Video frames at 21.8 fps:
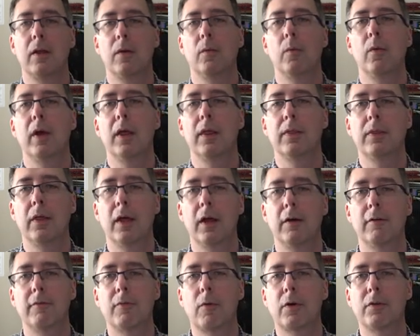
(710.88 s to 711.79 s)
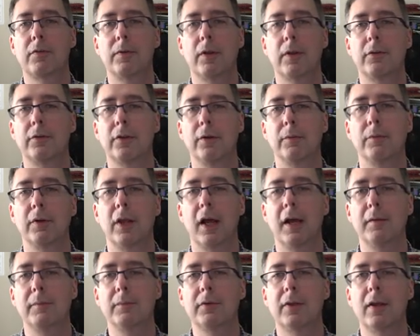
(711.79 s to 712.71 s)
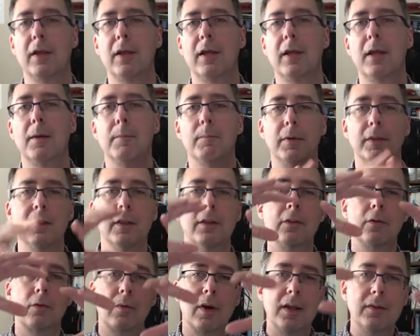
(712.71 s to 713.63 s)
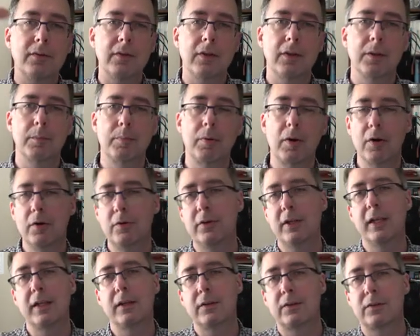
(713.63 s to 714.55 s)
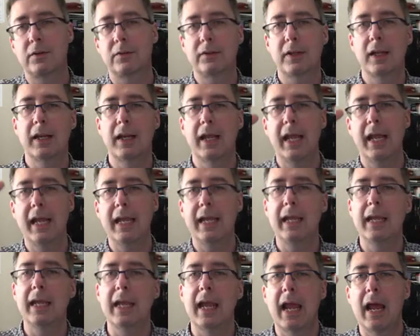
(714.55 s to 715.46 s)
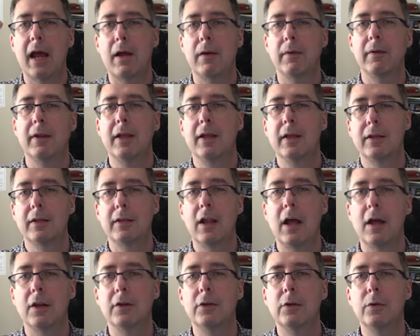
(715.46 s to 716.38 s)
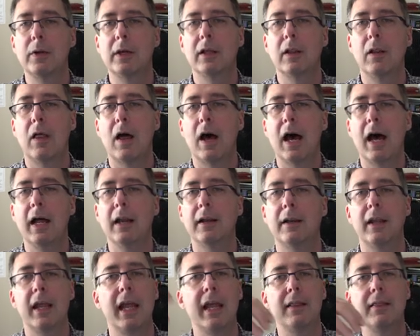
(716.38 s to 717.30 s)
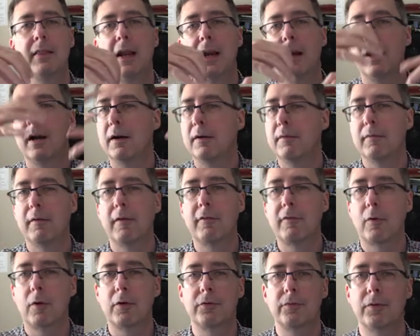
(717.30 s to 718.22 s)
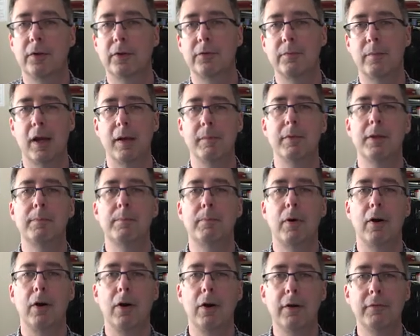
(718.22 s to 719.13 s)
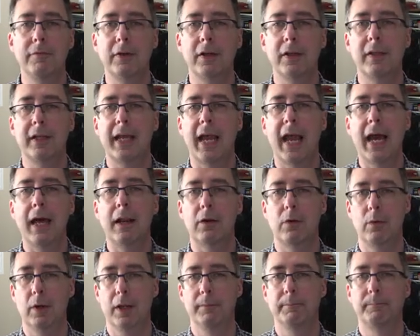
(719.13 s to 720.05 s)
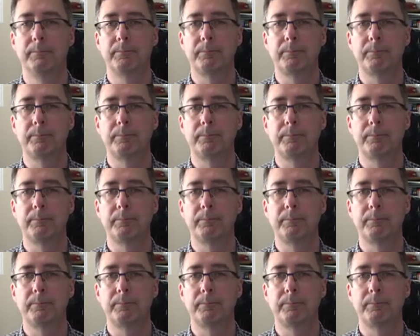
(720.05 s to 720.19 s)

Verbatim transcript: with uh, force fields sometimes. But then the rest of the proteins just kind of hanging out, not doing a lot, and their force fields might be perfectly adequate.